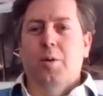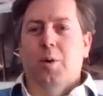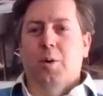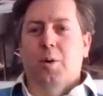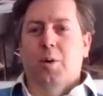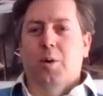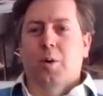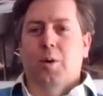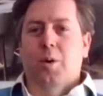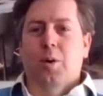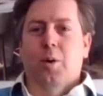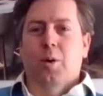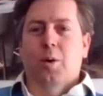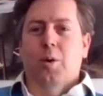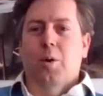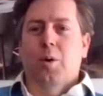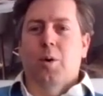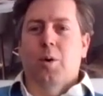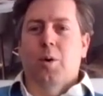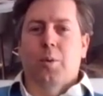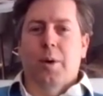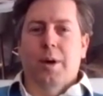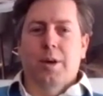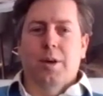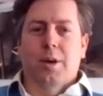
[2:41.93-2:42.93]

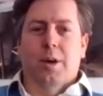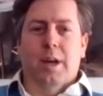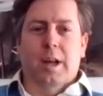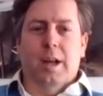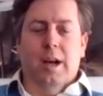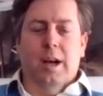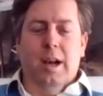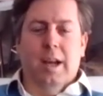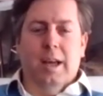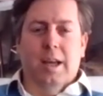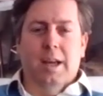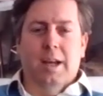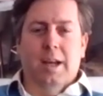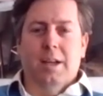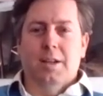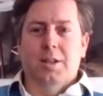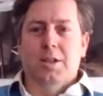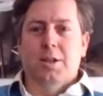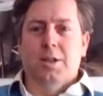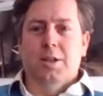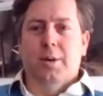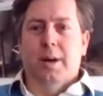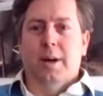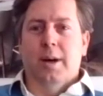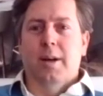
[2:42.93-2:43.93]
or where you can link it
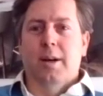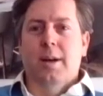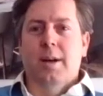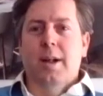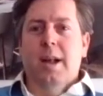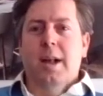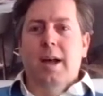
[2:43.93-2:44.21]
into